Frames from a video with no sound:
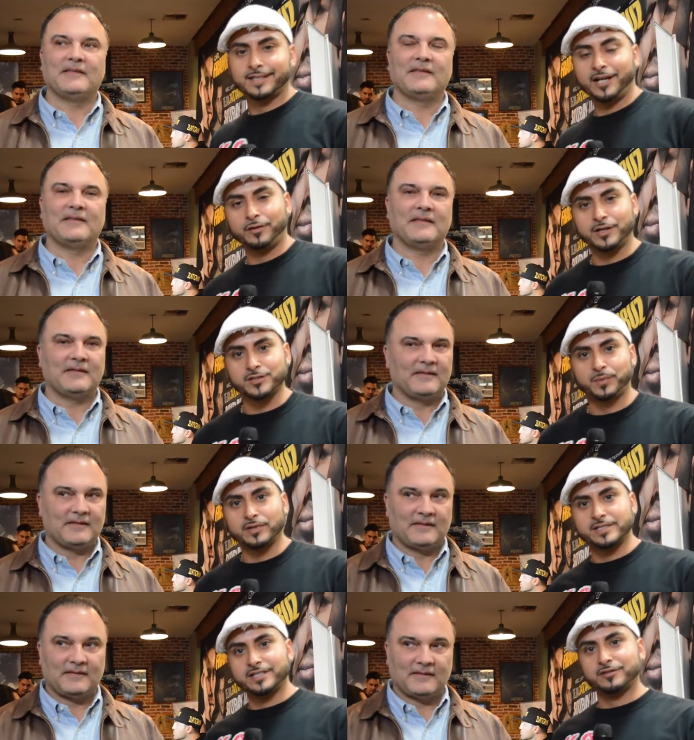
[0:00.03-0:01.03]
Speaker 1: Okay, we
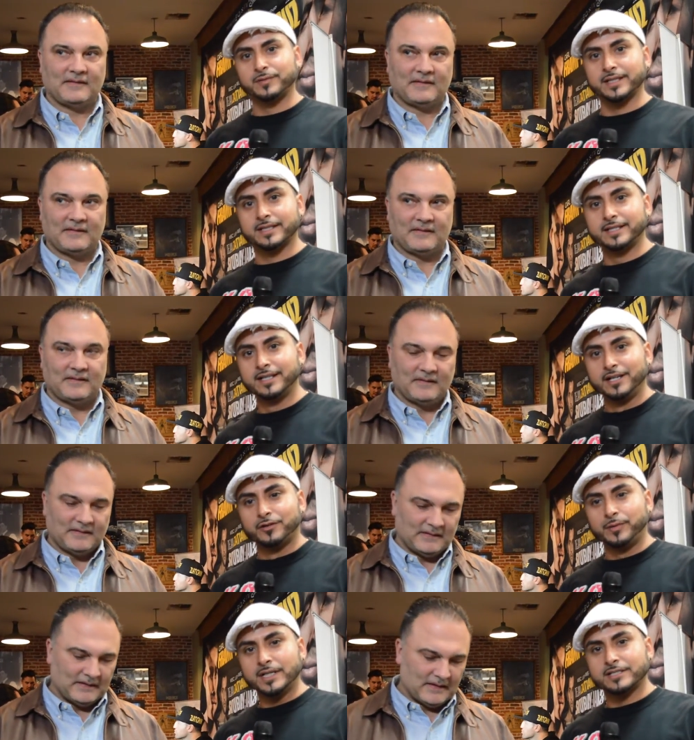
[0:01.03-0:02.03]
sports here with
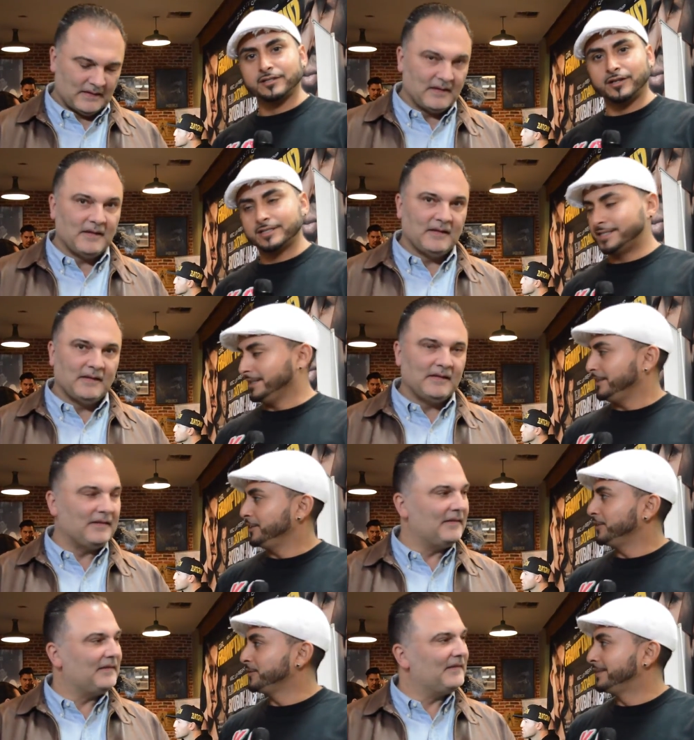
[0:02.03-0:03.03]
Ringstar
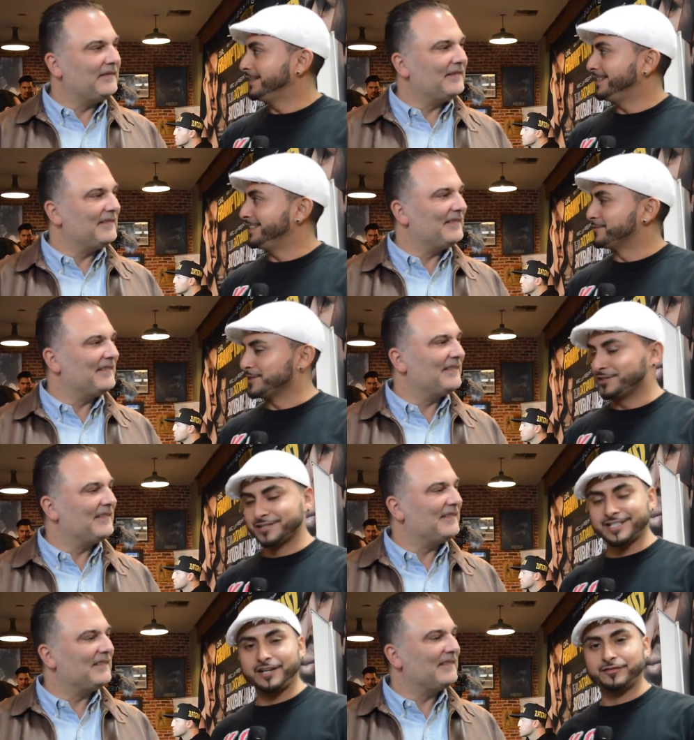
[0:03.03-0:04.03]
CEO uh,
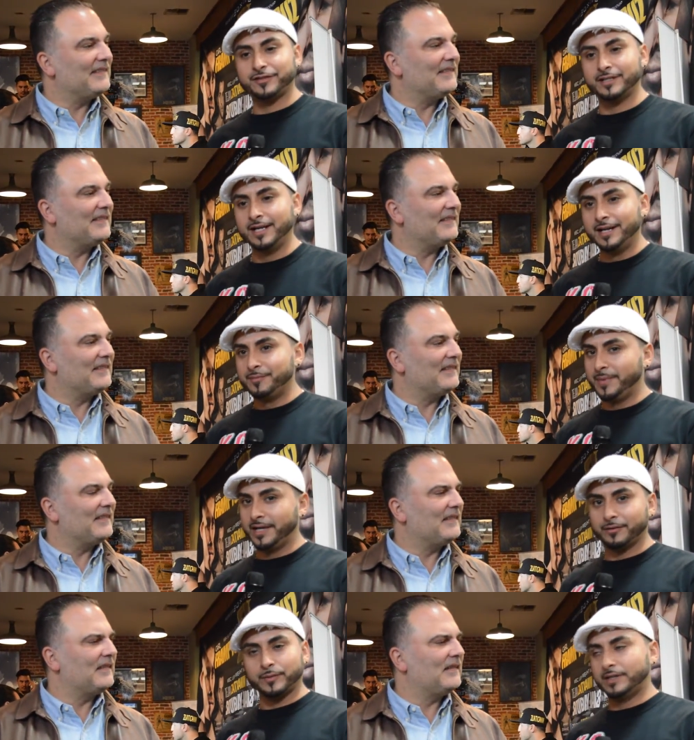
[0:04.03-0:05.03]
Richard Schaefer.
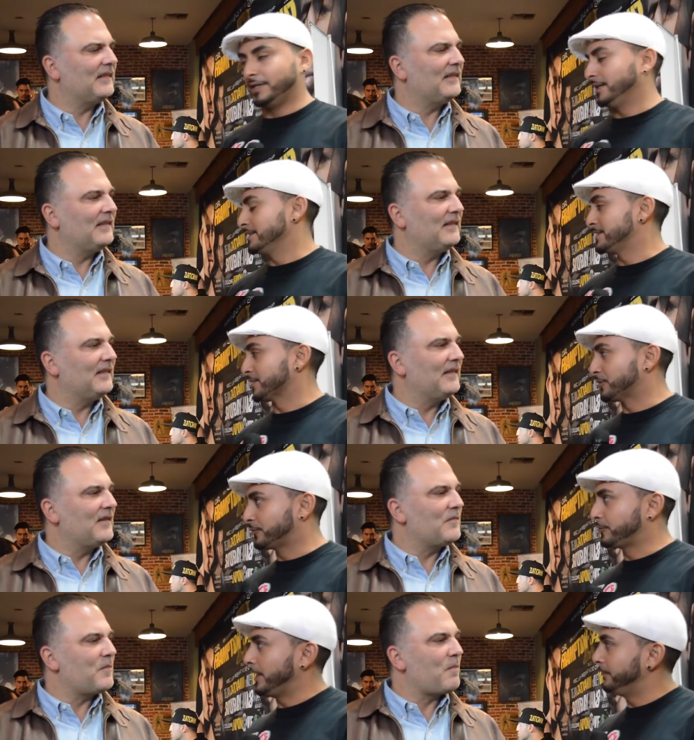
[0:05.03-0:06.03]
Man, we're uh, this is a
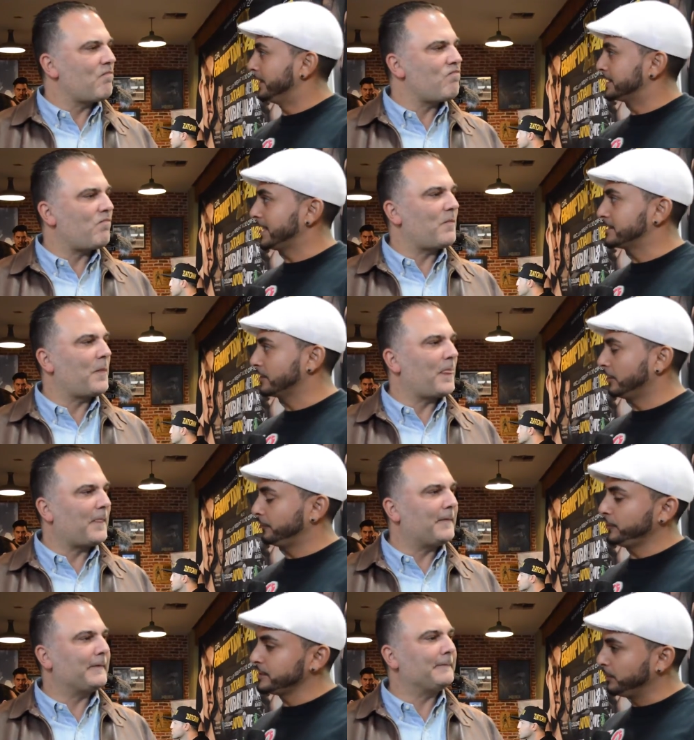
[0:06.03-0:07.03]
great, fantastic card.
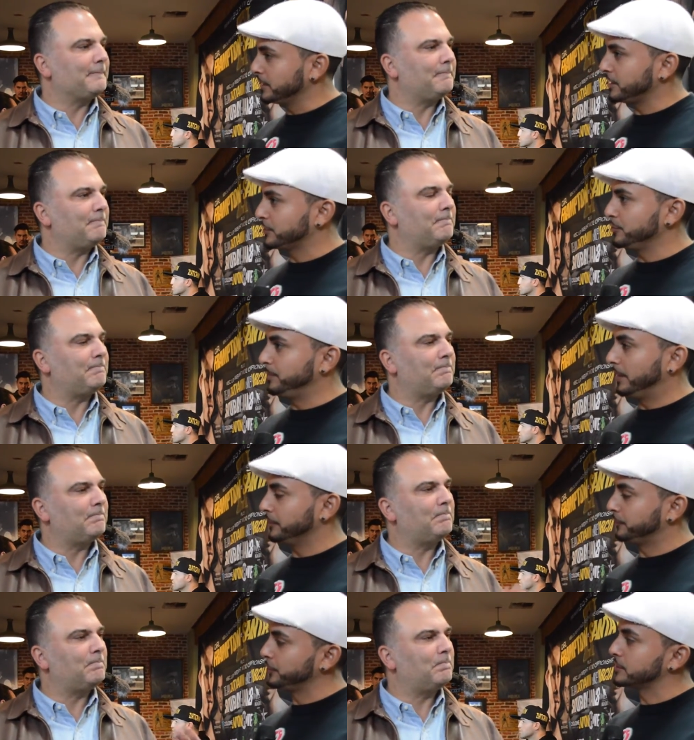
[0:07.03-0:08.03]
First, I want to talk to you about
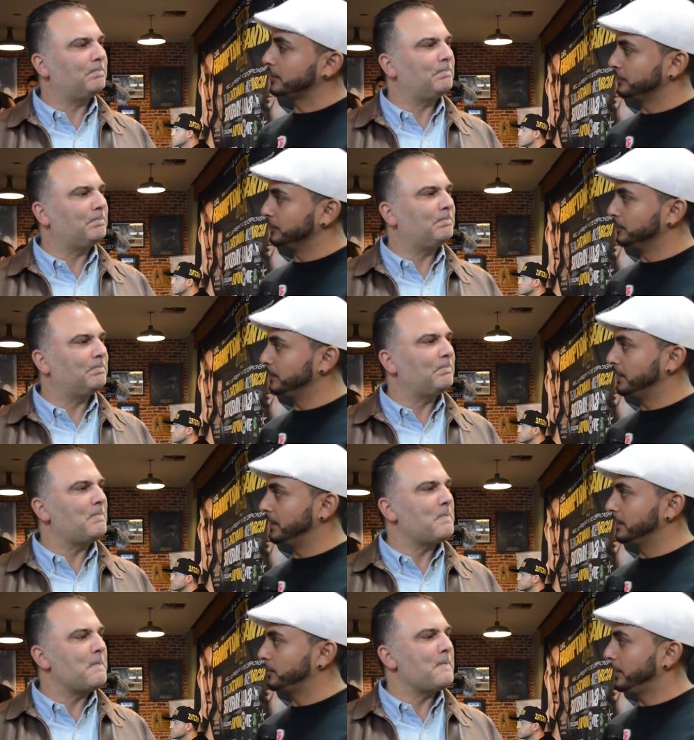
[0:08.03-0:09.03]
your first card though,
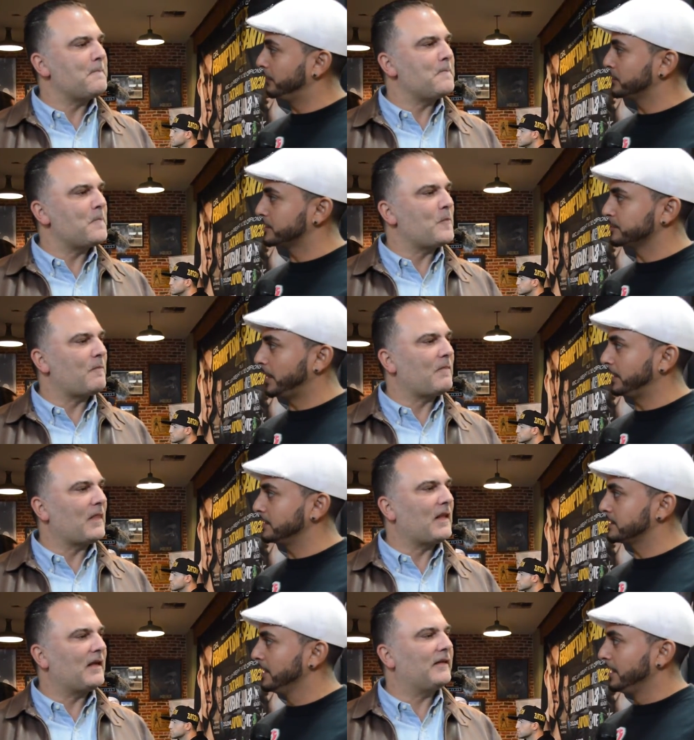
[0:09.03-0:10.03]
uh, Cuellar versus
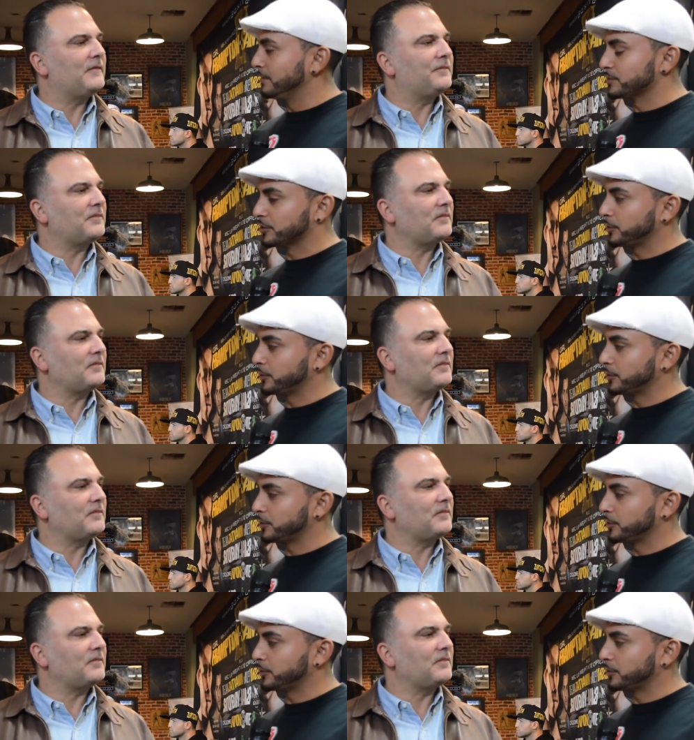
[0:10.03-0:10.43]
Mares. It was a